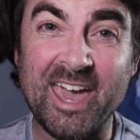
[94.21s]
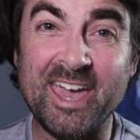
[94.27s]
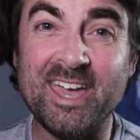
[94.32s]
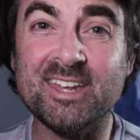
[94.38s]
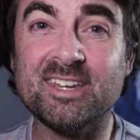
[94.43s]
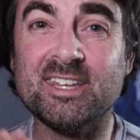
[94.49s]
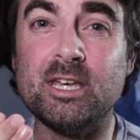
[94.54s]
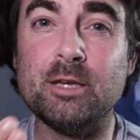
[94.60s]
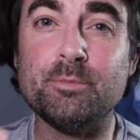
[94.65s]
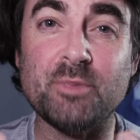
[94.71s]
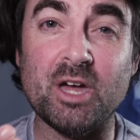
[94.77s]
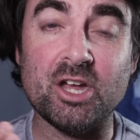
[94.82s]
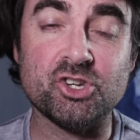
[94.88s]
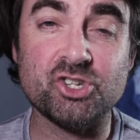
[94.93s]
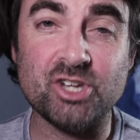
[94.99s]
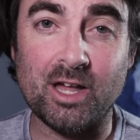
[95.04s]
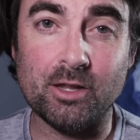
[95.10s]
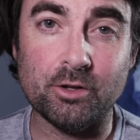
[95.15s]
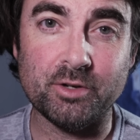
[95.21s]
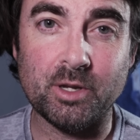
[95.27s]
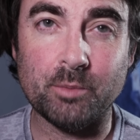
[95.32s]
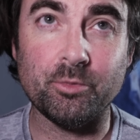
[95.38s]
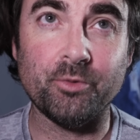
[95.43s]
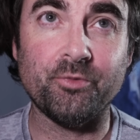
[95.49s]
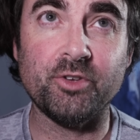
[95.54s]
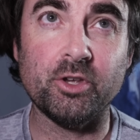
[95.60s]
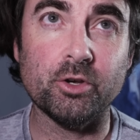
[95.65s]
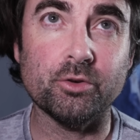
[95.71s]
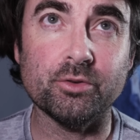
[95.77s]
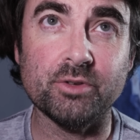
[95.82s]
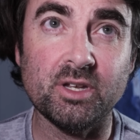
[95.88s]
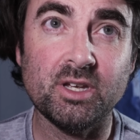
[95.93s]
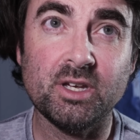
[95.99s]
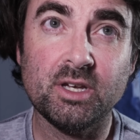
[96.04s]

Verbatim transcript: and keep that shallow depth of field.